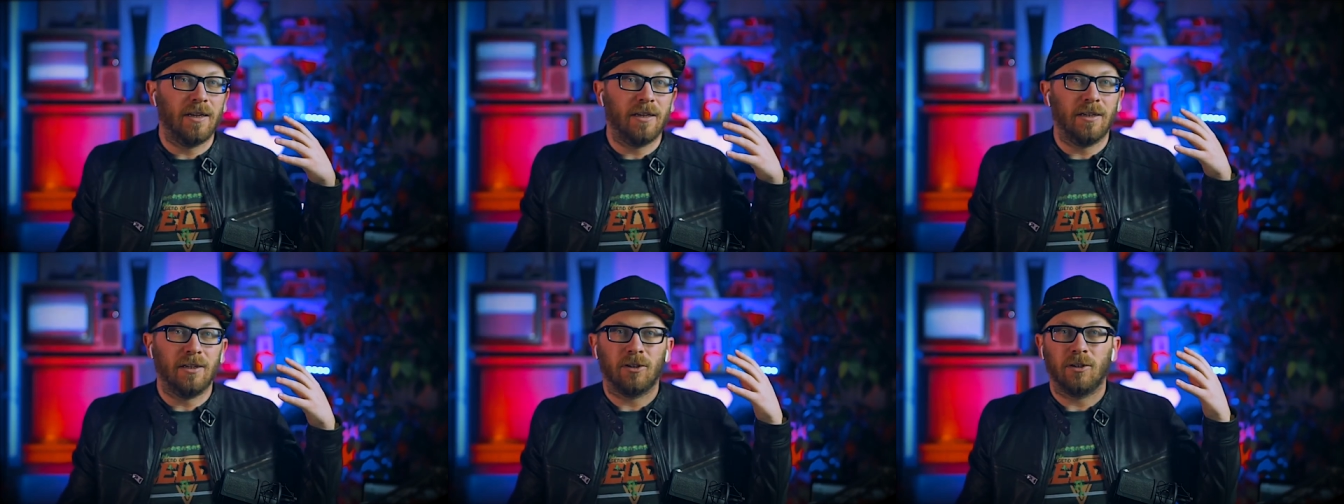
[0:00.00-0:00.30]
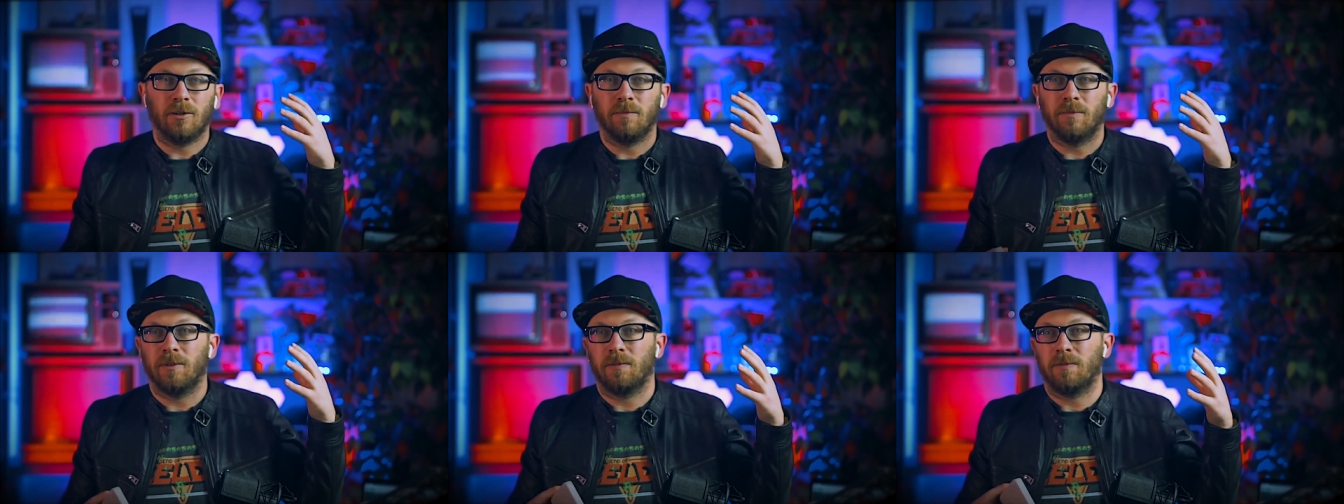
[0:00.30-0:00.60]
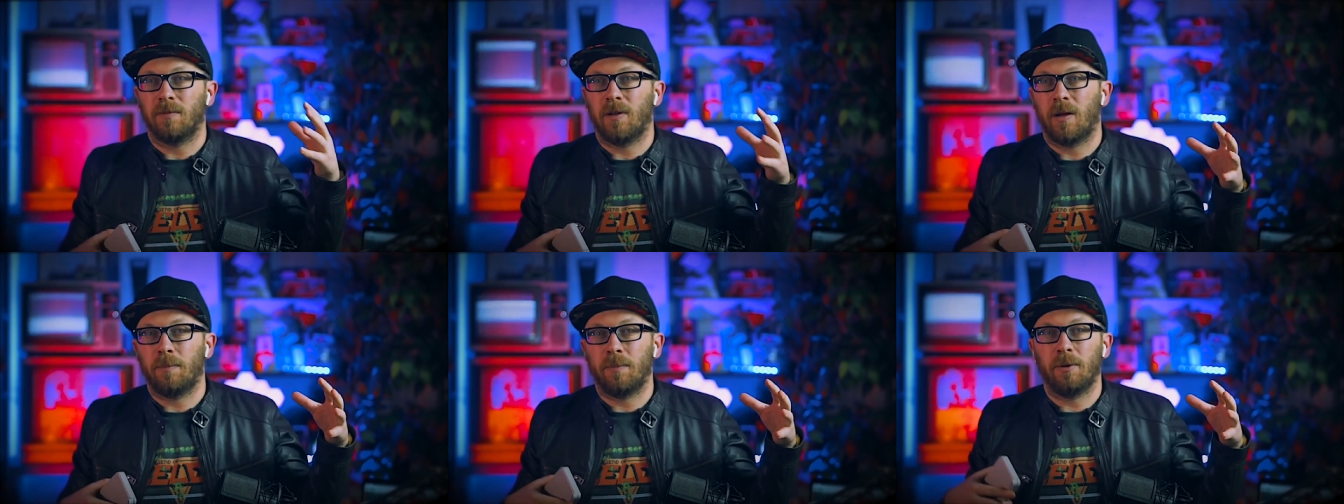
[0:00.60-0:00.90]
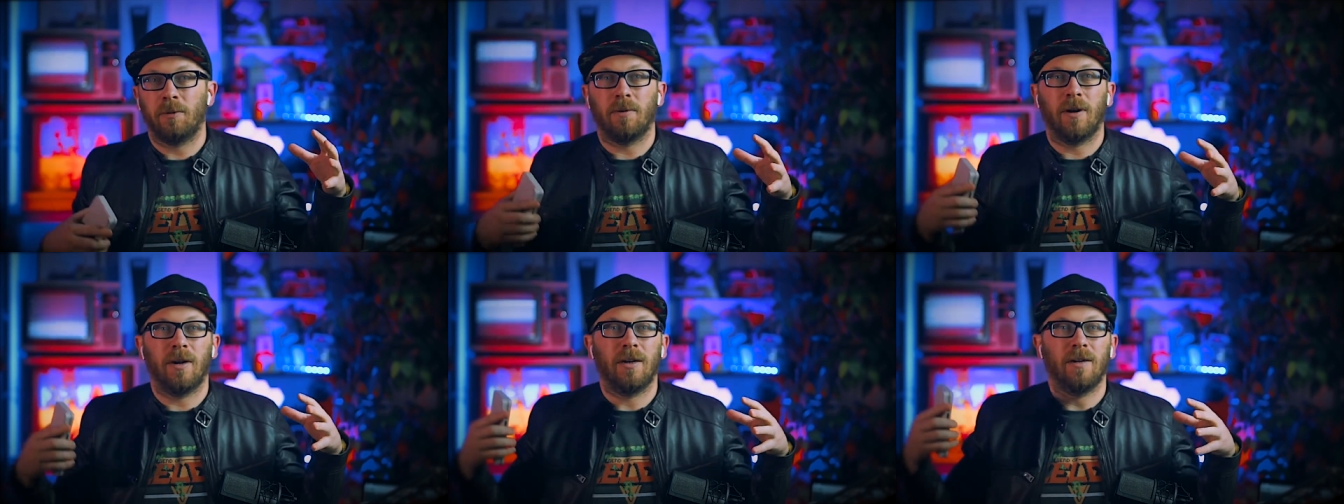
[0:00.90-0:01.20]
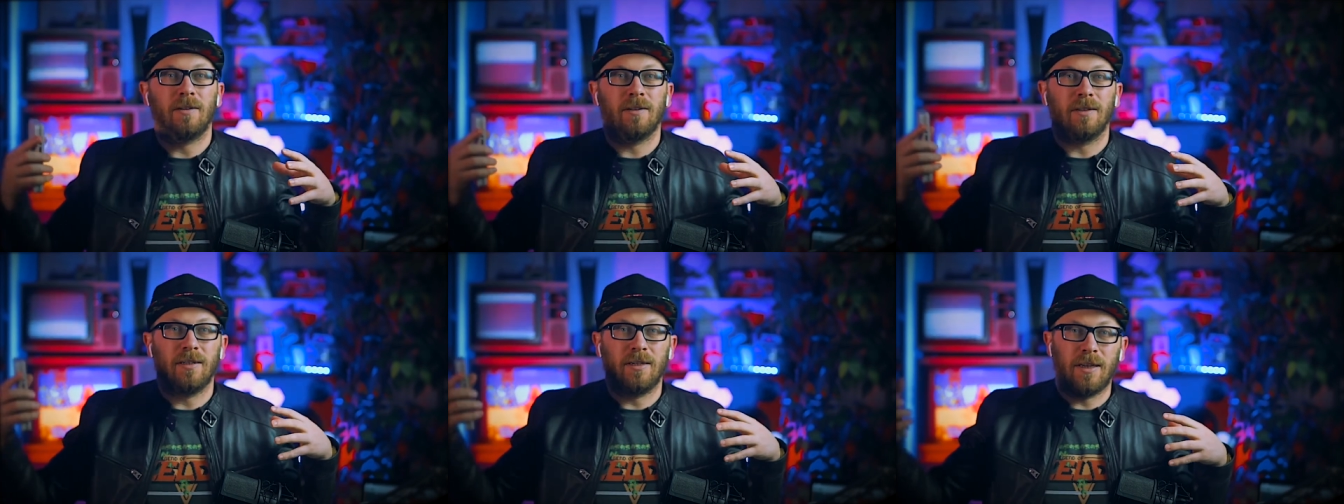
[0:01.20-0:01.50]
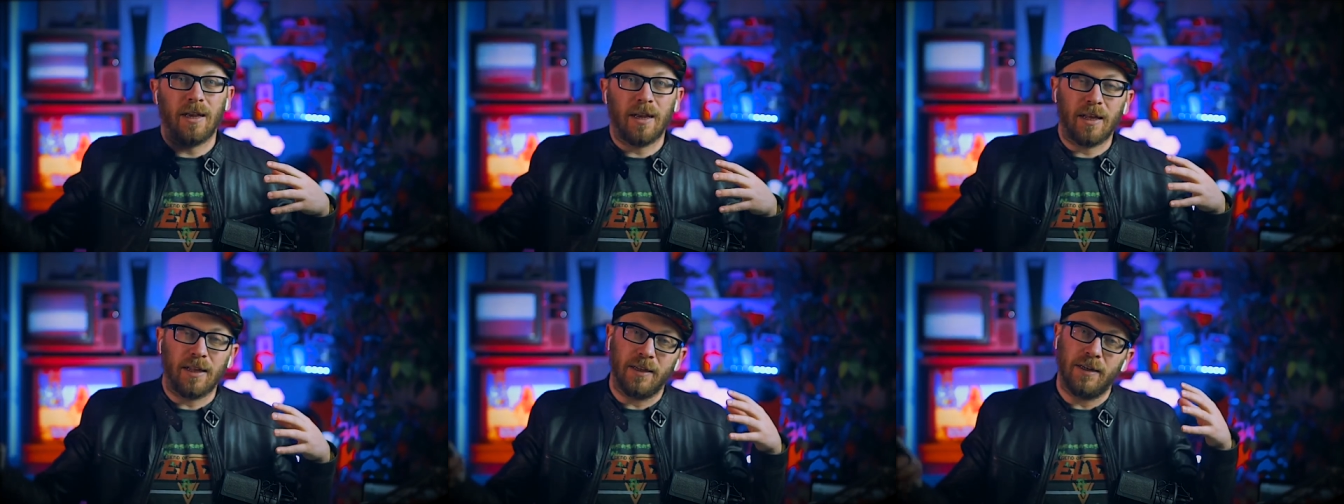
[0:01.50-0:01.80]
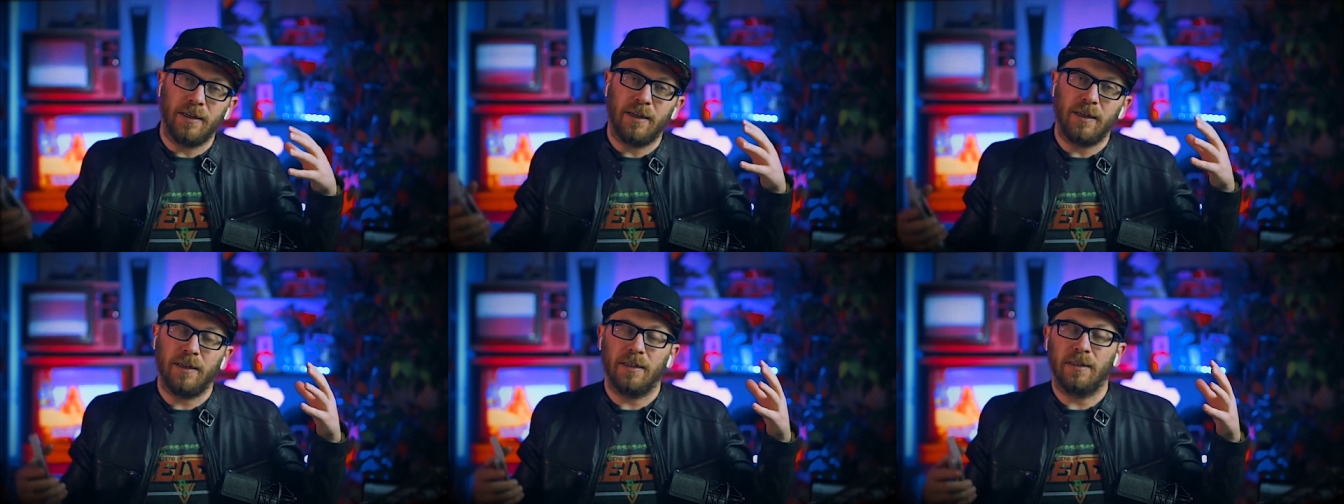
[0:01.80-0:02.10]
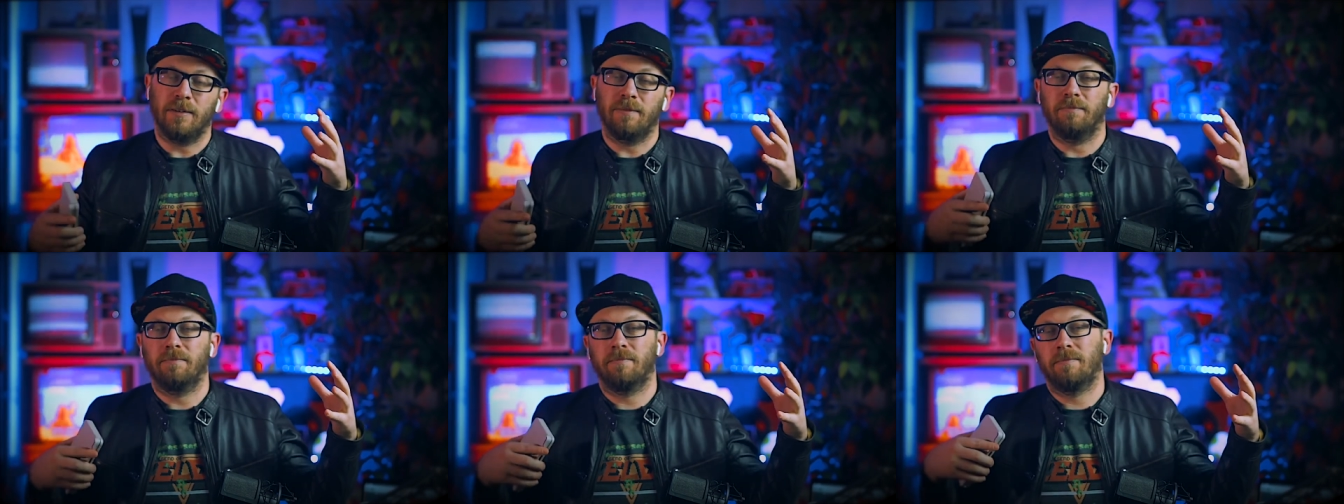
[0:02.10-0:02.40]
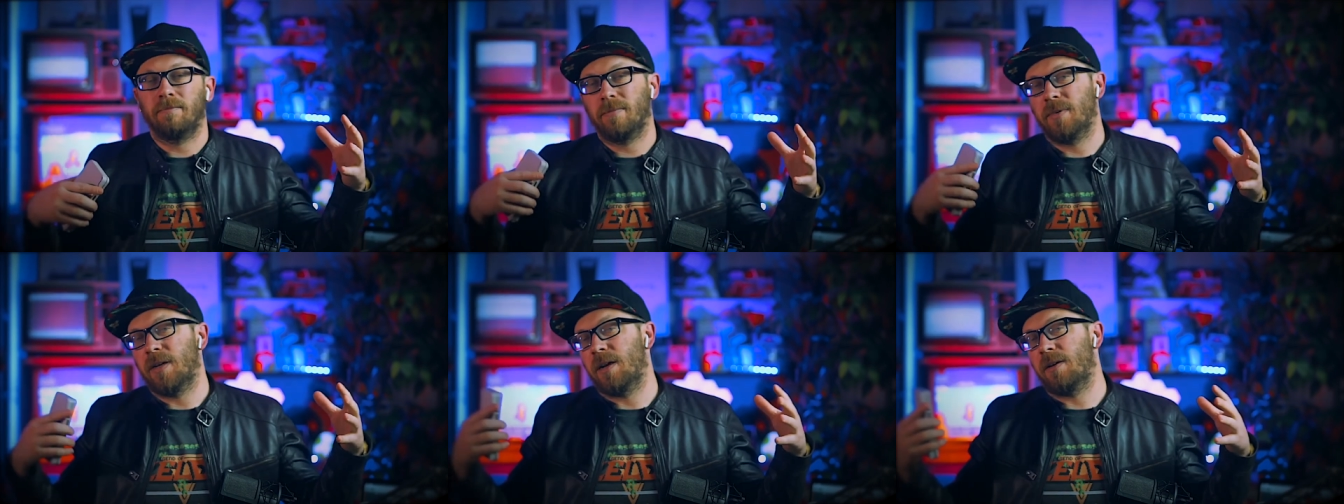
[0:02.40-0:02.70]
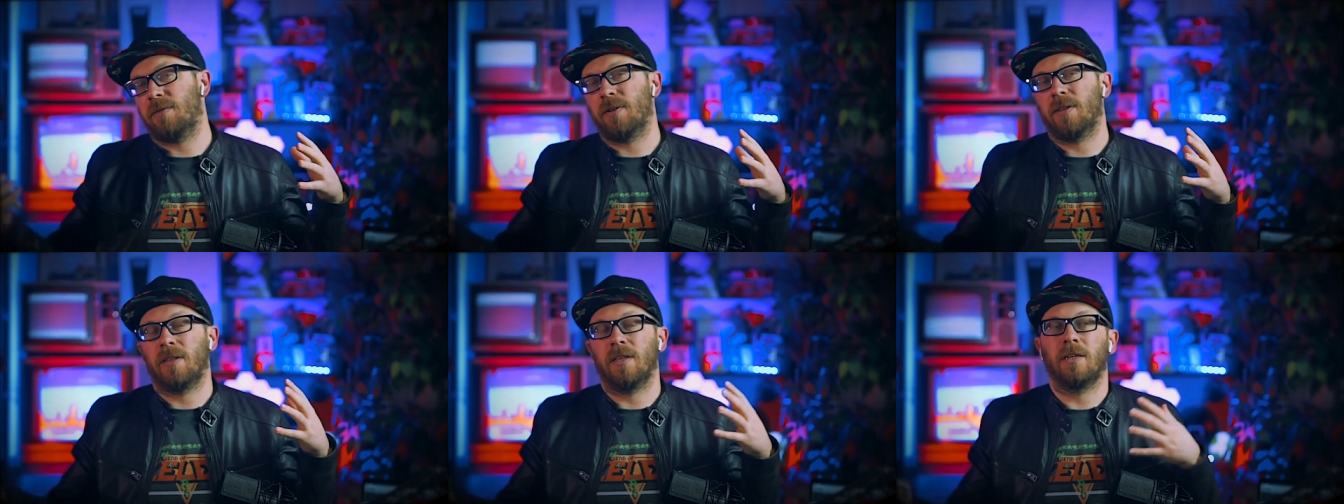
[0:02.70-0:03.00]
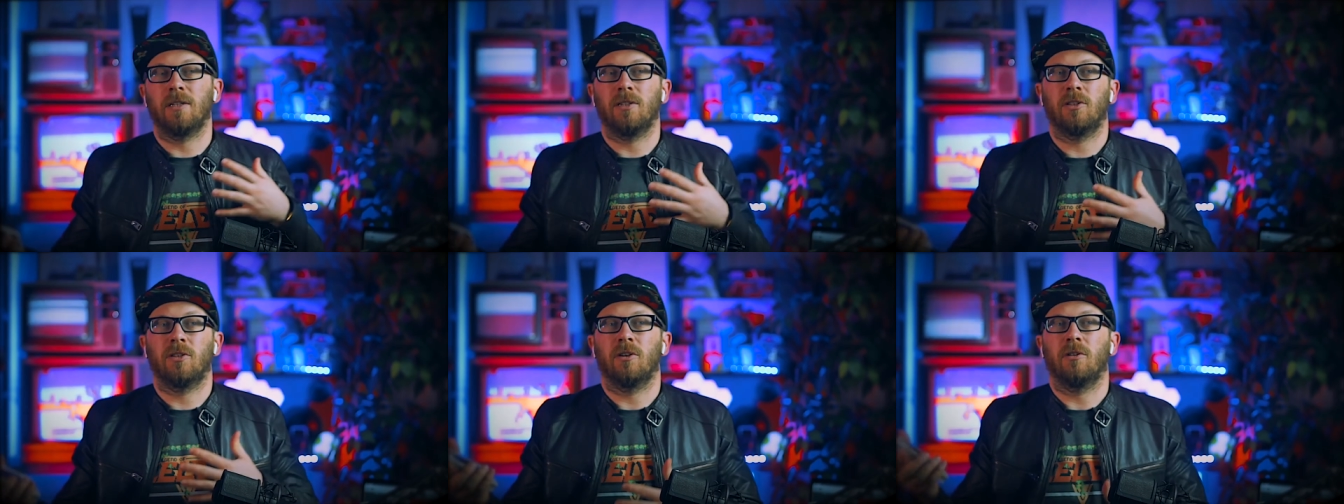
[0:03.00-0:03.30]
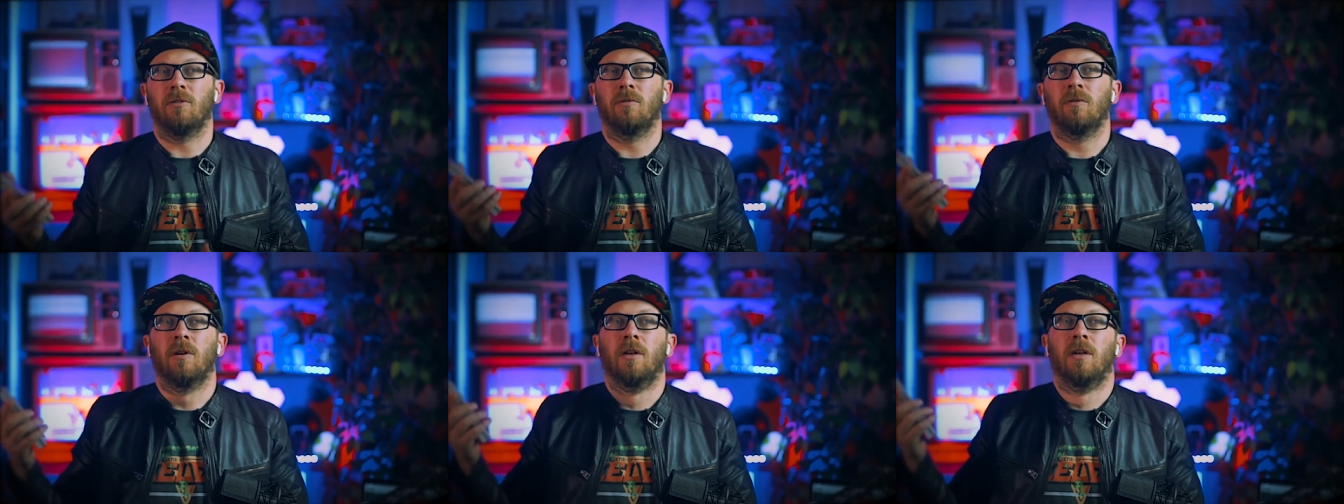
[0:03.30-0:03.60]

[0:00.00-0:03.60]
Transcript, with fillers: in terms of copyright and legality and everything. So,